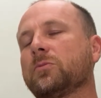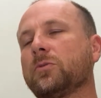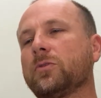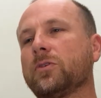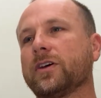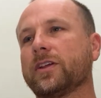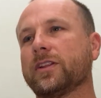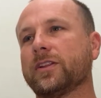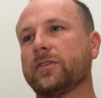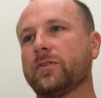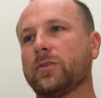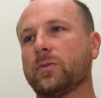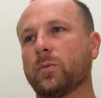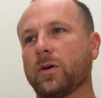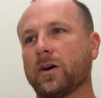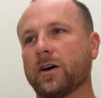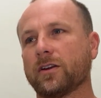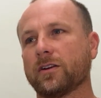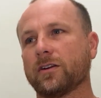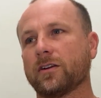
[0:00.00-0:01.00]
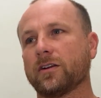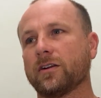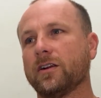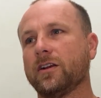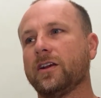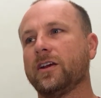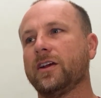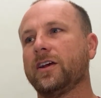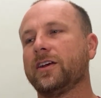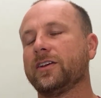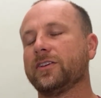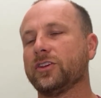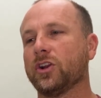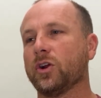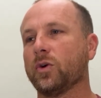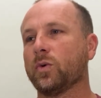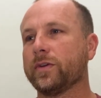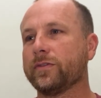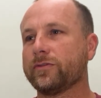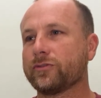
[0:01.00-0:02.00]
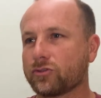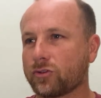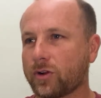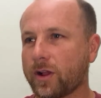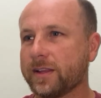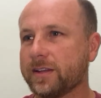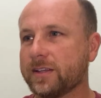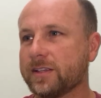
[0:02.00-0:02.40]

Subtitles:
Well, at Living Water, we've tried